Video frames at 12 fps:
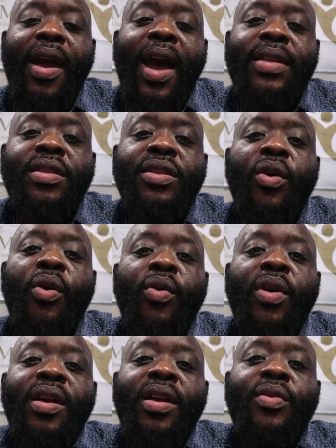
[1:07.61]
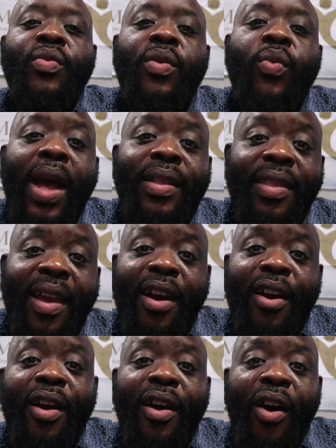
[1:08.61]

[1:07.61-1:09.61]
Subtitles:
And so we went there